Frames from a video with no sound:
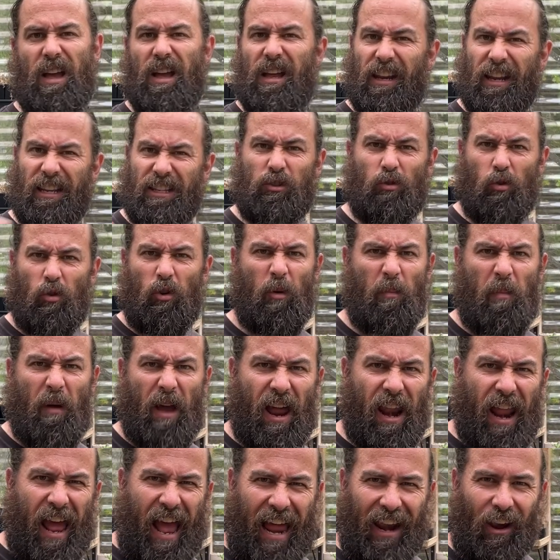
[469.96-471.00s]
Let's talk
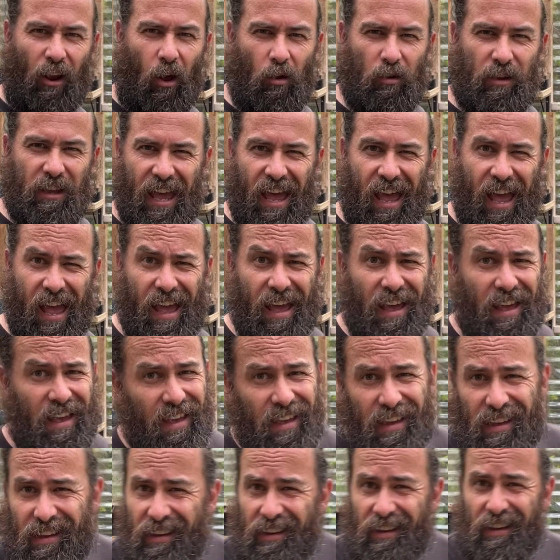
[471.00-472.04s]
about aloe care.
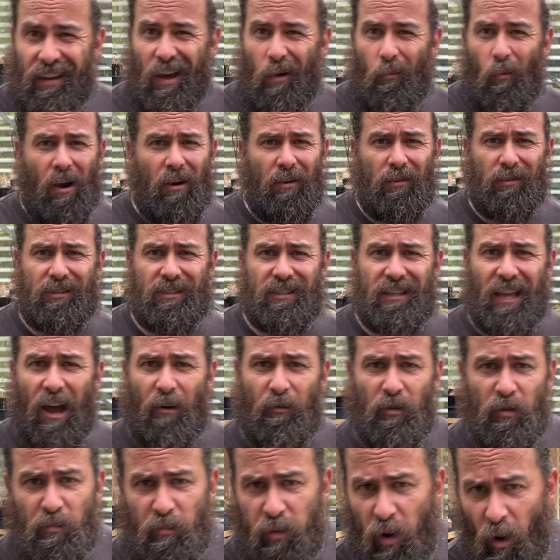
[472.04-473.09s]
And why not start
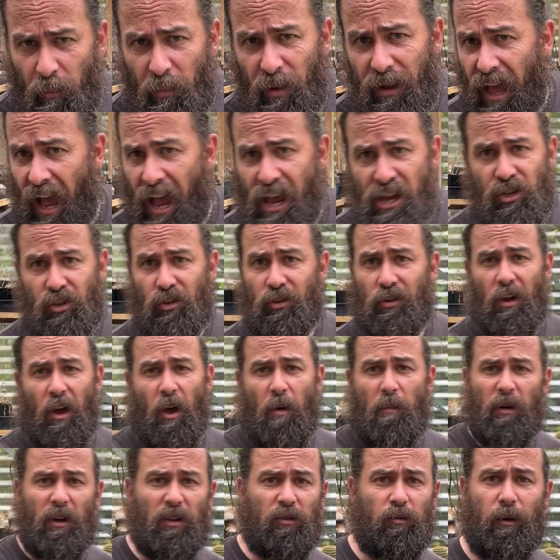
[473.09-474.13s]
with propagation?
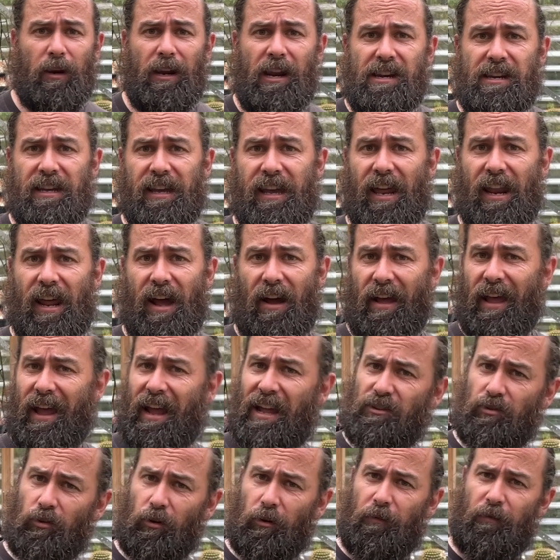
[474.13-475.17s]
Because we need to get our
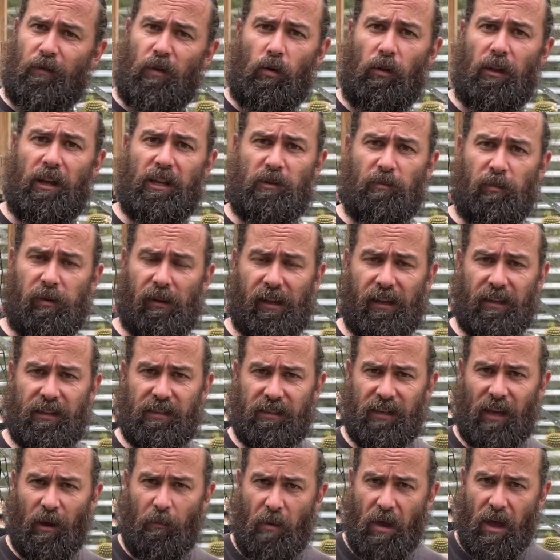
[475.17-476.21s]
hands on a few of these plants
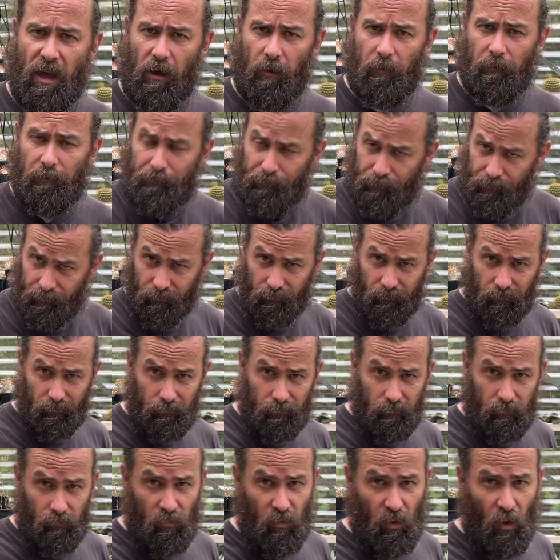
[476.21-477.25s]
somehow.
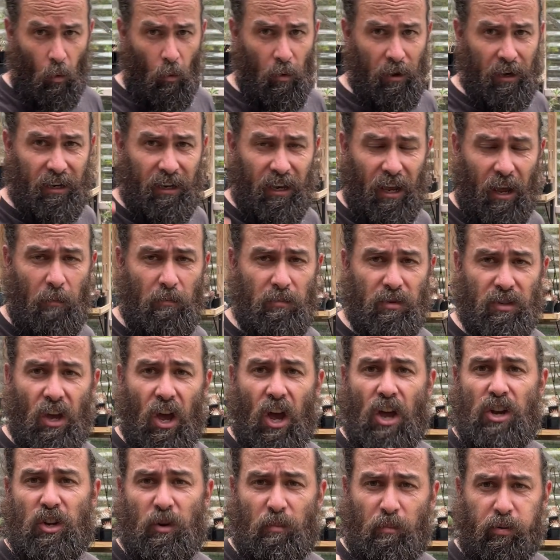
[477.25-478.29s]
When it comes
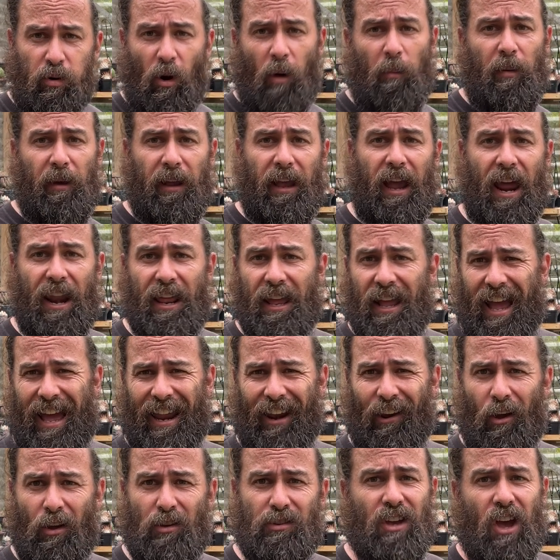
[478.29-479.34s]
to propagating
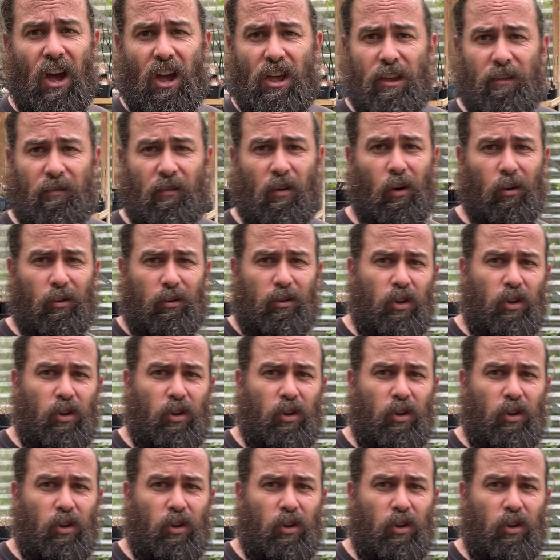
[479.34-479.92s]
aloes, you've got